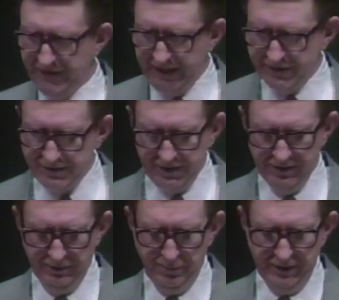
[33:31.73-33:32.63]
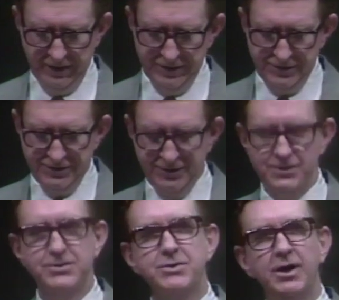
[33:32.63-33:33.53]
That's a good place
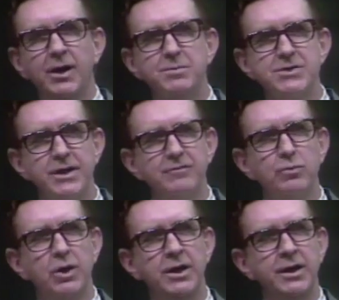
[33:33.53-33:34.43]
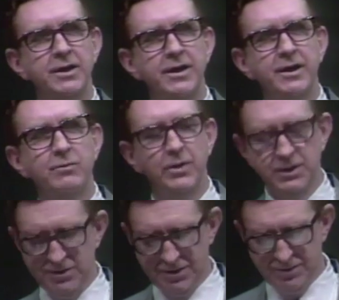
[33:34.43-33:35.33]
to stop, save one, and that
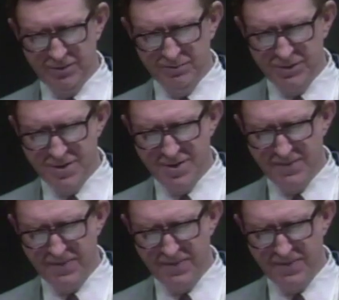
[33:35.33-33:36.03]
one's a scripture.